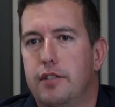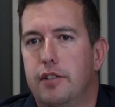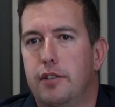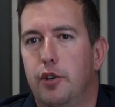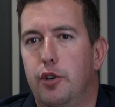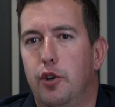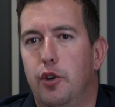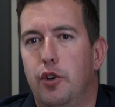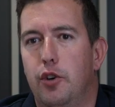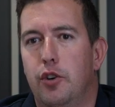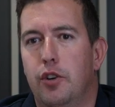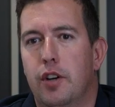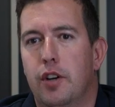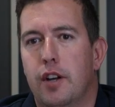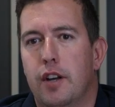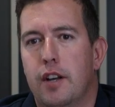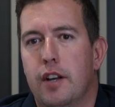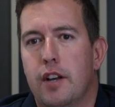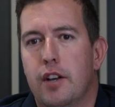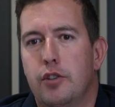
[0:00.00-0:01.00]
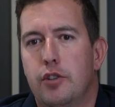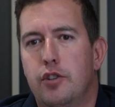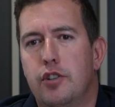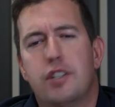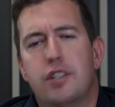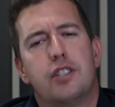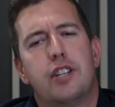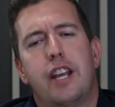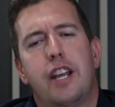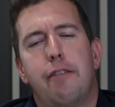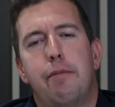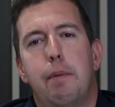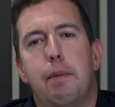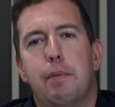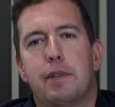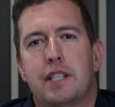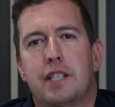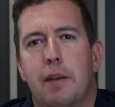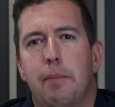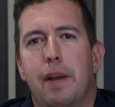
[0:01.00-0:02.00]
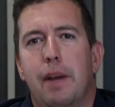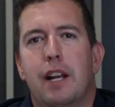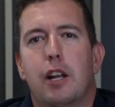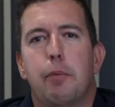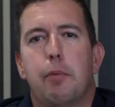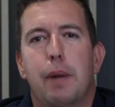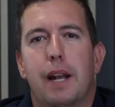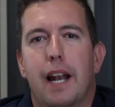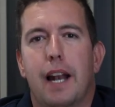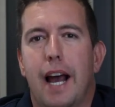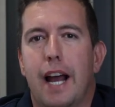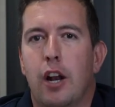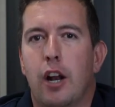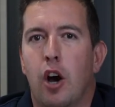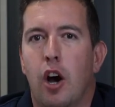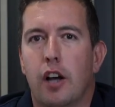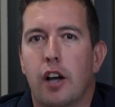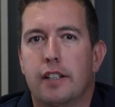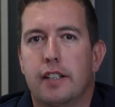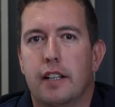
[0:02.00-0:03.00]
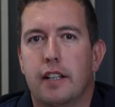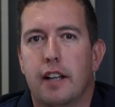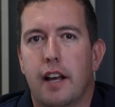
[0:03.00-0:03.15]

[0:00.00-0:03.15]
to just to give people something a little bit lighthearted.